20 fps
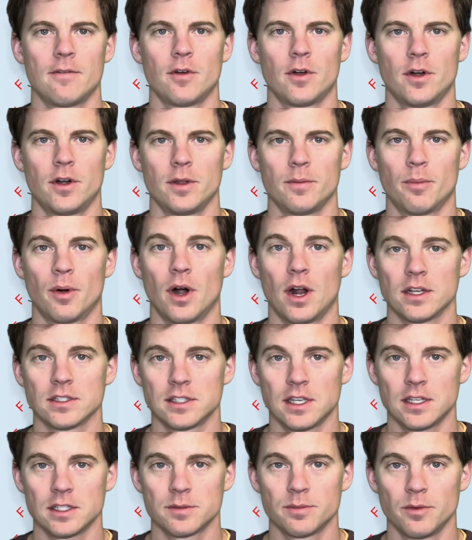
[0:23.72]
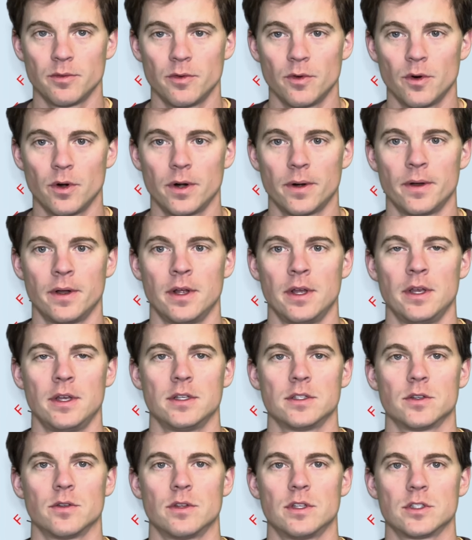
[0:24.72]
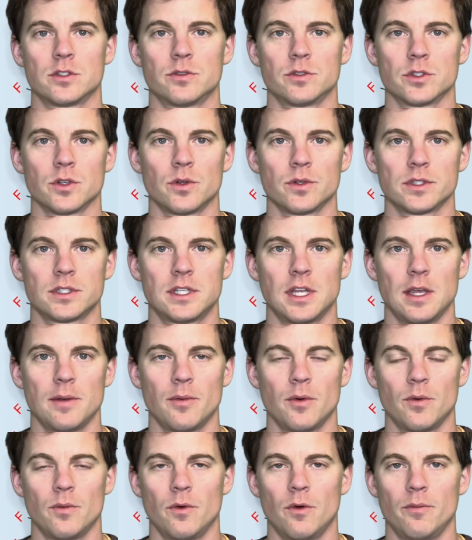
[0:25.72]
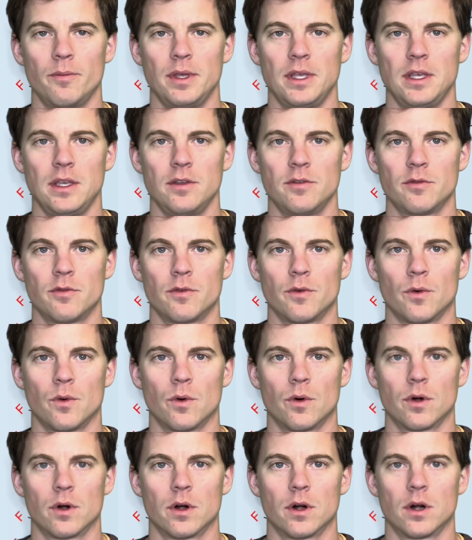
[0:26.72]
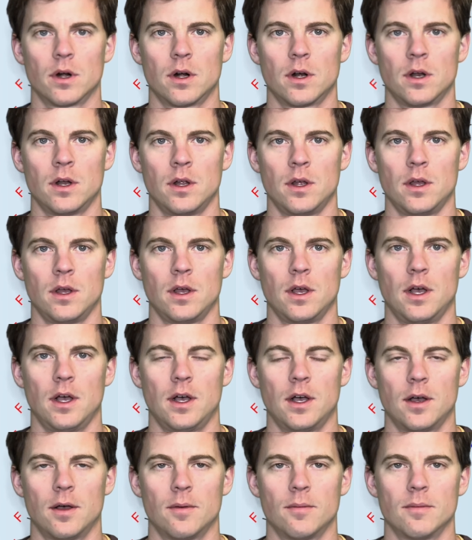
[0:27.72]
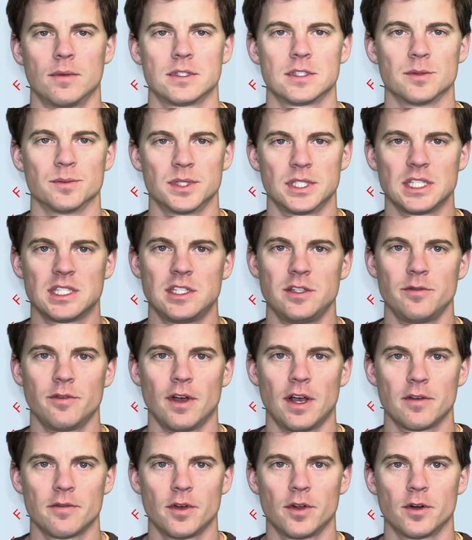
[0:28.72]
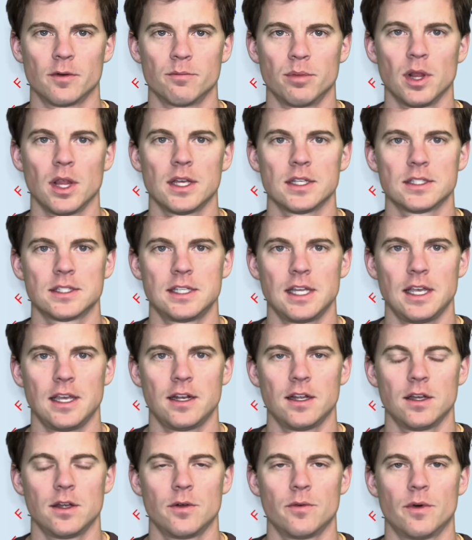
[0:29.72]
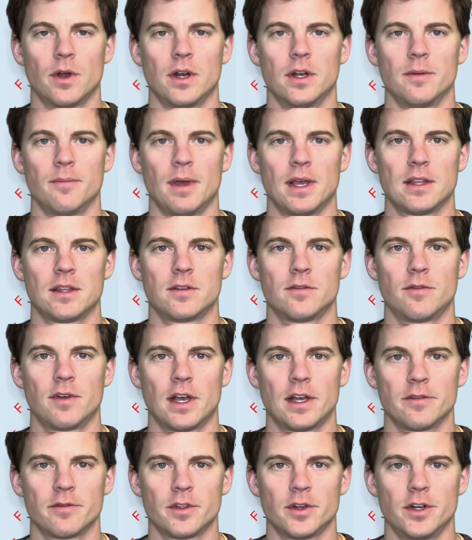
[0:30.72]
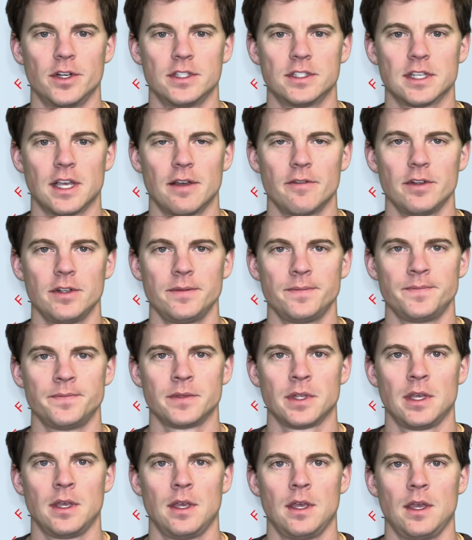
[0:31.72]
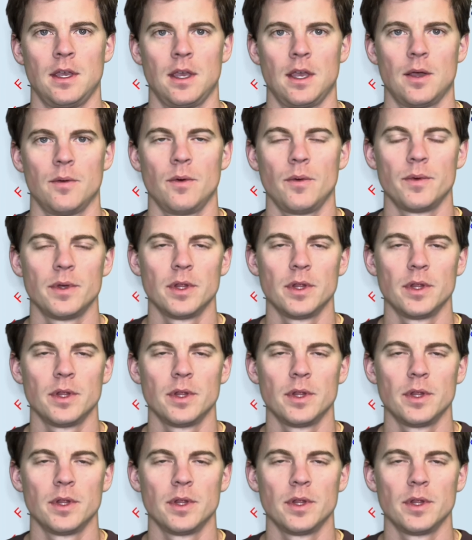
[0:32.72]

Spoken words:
already processed before. So this results table will be for some 6500 plus data running method 537. When we